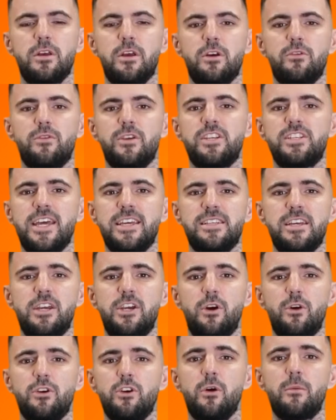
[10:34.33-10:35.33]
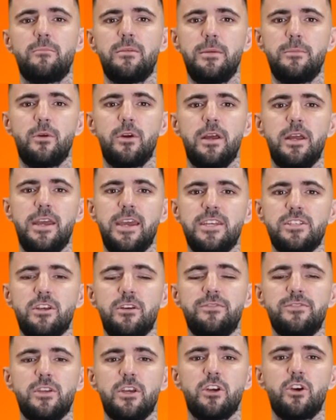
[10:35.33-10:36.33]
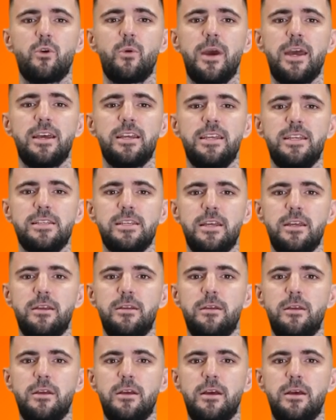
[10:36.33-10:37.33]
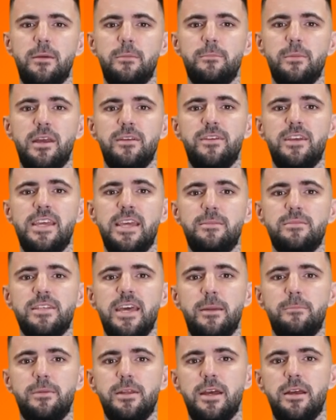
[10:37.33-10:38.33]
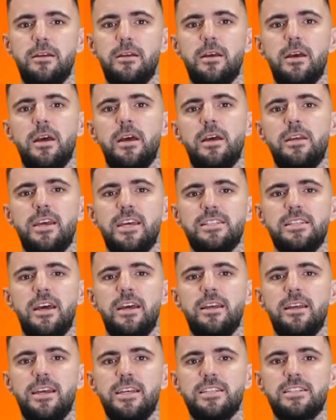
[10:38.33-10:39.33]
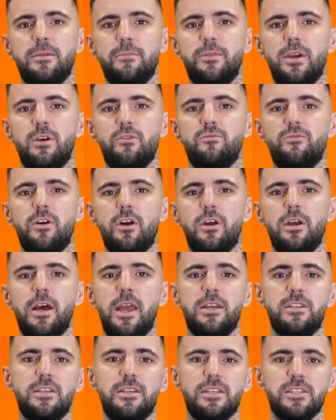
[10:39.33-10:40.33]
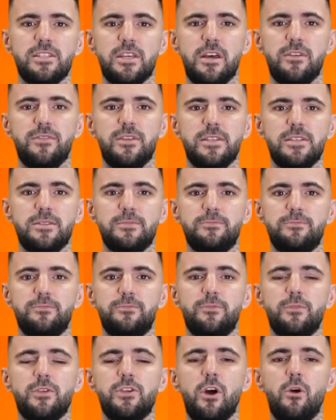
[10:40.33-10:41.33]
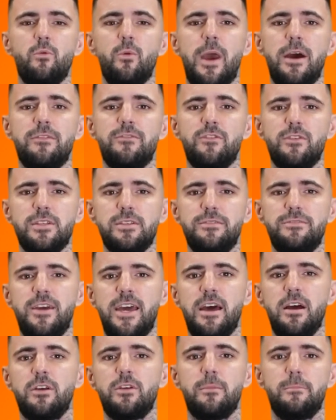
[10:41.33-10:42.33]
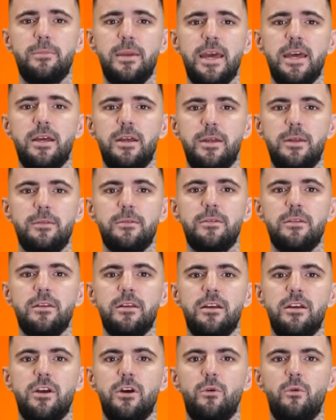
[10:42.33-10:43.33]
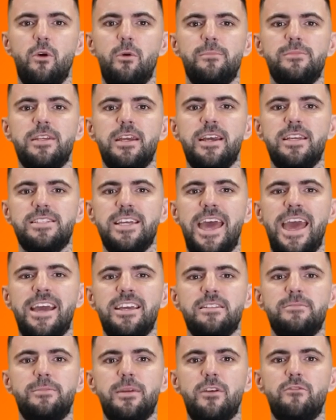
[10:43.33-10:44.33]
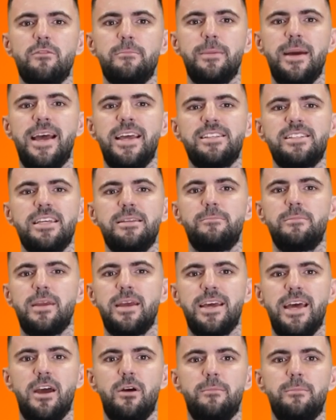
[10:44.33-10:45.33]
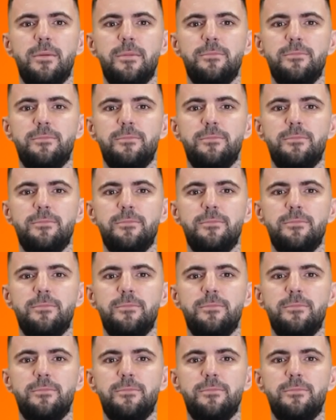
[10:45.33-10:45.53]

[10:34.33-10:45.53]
Resetting your Combi boiler is often quick and easy, but if it keeps happening, there's likely something wrong under the surface. Don't wait for it to fail completely. WarmZilla's expert repair team can help.